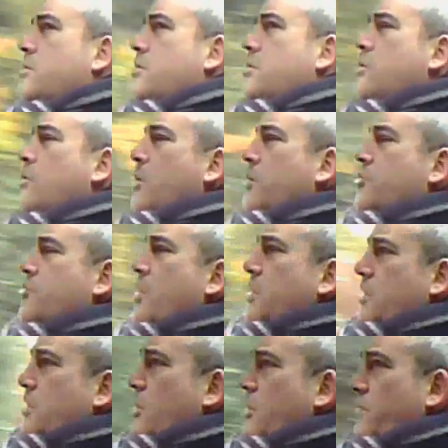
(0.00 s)
do
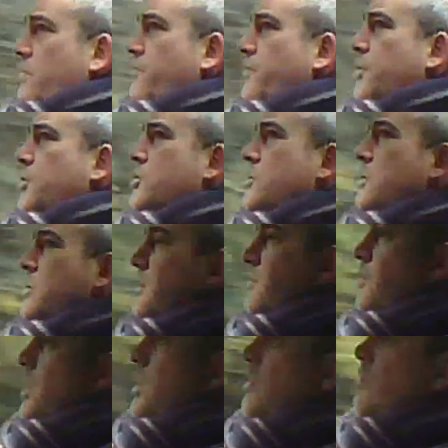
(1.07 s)
obstruct a lot of the vision and
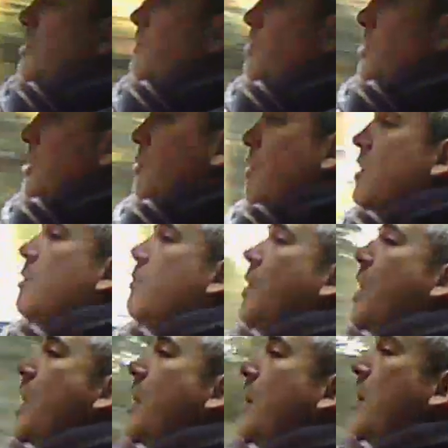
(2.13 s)
if you had three people in the
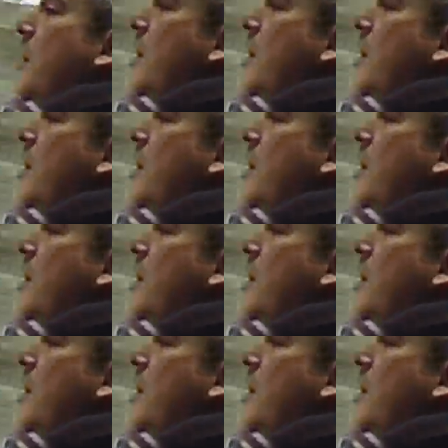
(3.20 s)
back,